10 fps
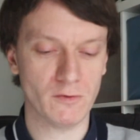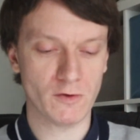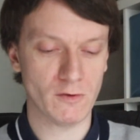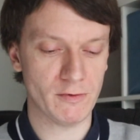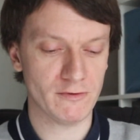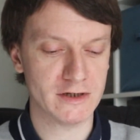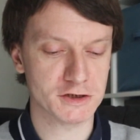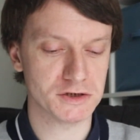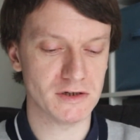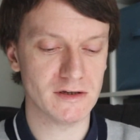
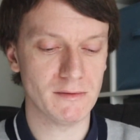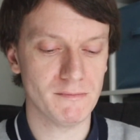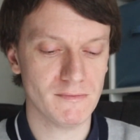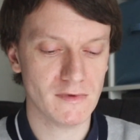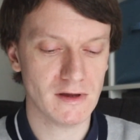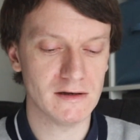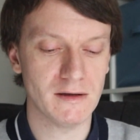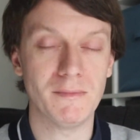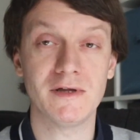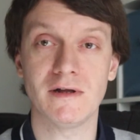cooperation in
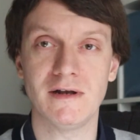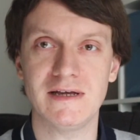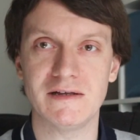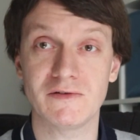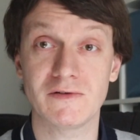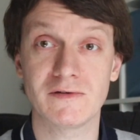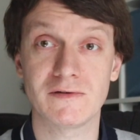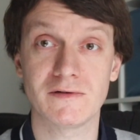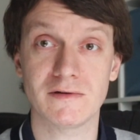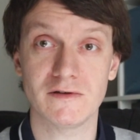the Middle
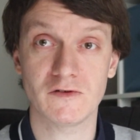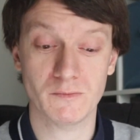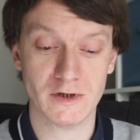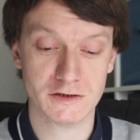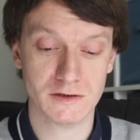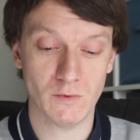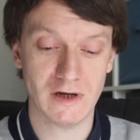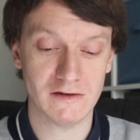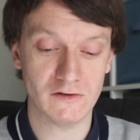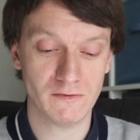East, especially
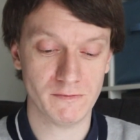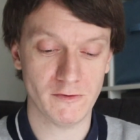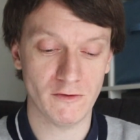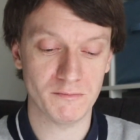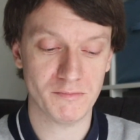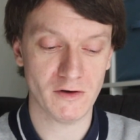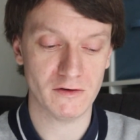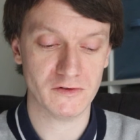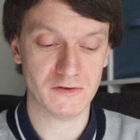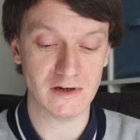where his foreign
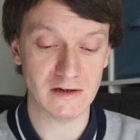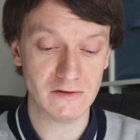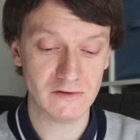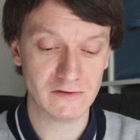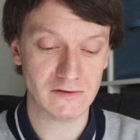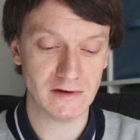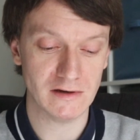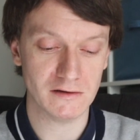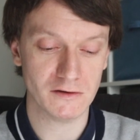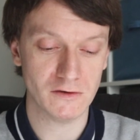policies
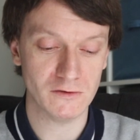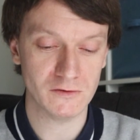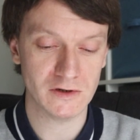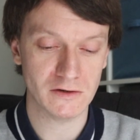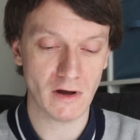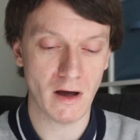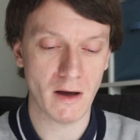included